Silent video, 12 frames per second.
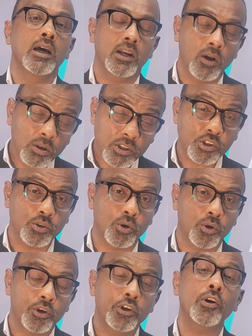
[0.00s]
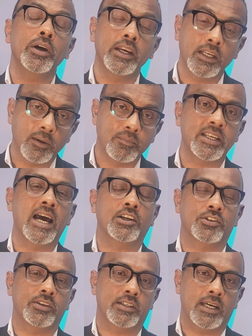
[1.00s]
and also your income
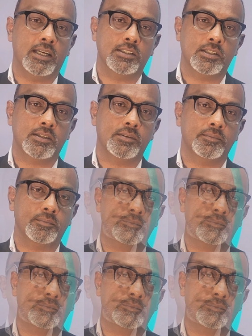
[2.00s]
tax returns.